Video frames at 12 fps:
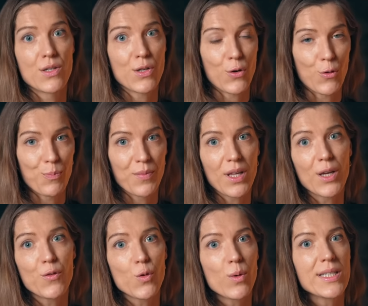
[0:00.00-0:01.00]
So,
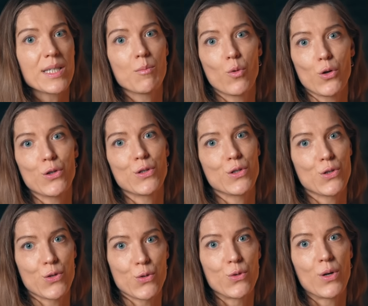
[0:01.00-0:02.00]
if you want a modern,
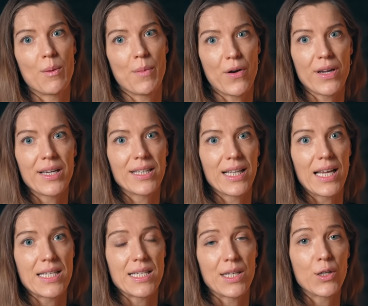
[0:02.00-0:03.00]
true American classic,